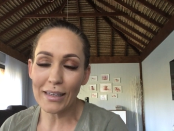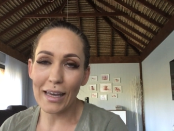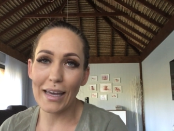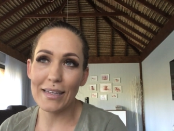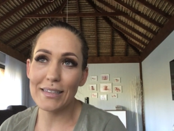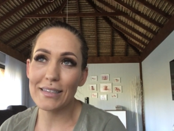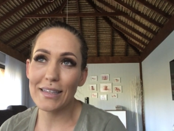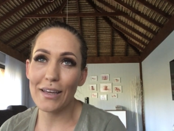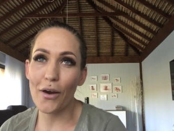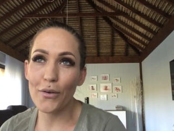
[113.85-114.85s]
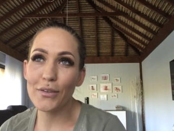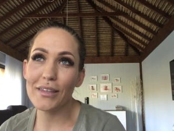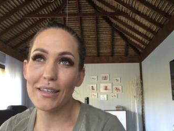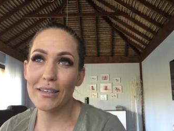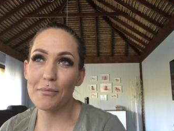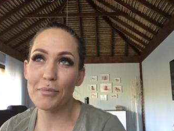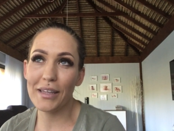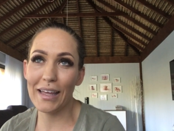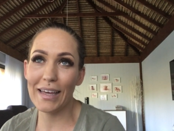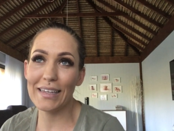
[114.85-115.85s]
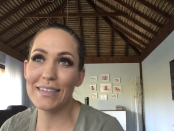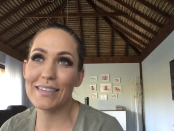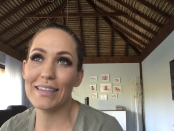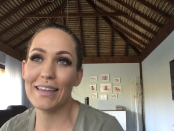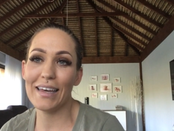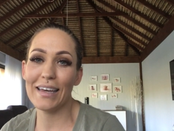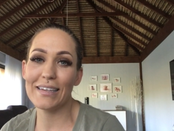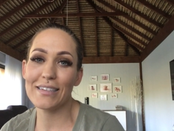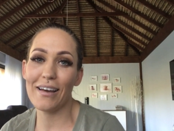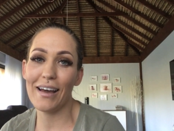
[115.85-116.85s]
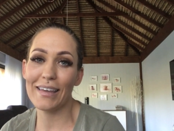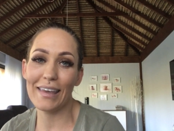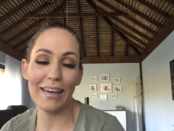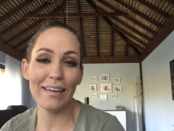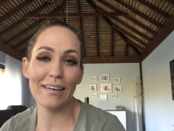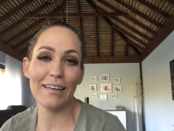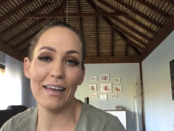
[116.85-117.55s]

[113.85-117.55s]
And the only complaint that I get,